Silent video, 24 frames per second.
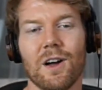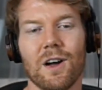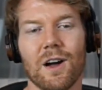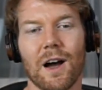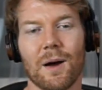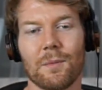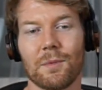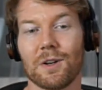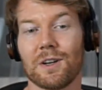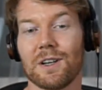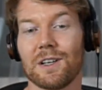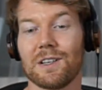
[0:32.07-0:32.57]

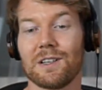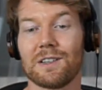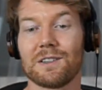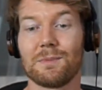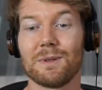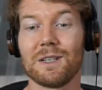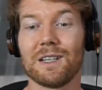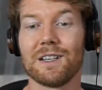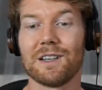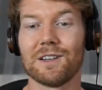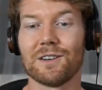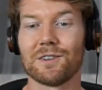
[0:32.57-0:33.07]
I'm going to
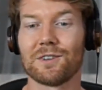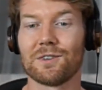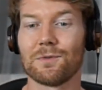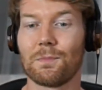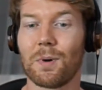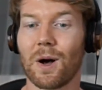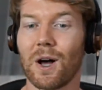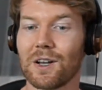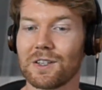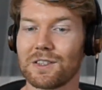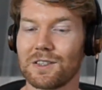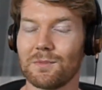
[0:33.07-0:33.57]
be here to
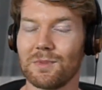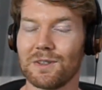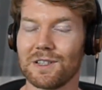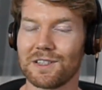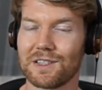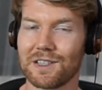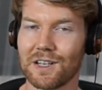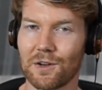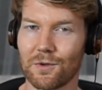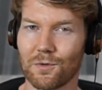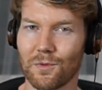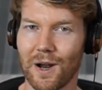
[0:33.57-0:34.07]
possibly
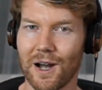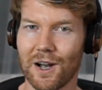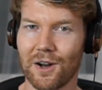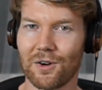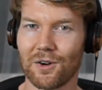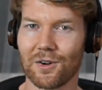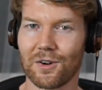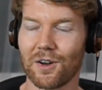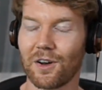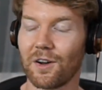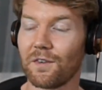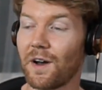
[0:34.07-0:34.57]
set a
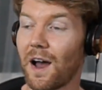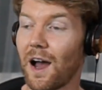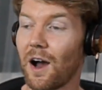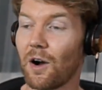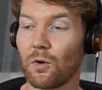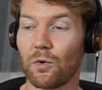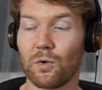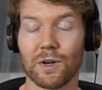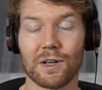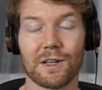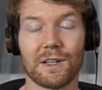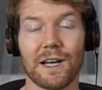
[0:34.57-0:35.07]
record of how
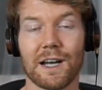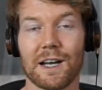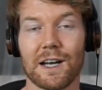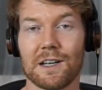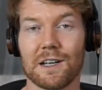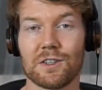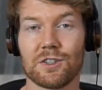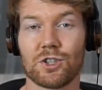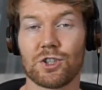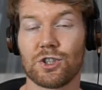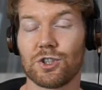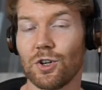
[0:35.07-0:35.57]
quickly I
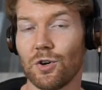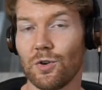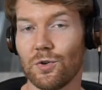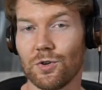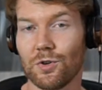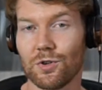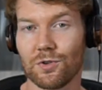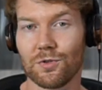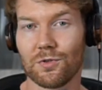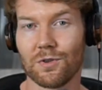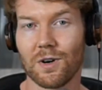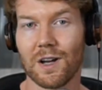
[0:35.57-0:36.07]
can show
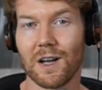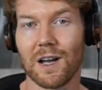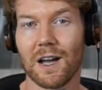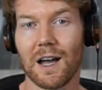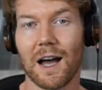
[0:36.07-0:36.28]
you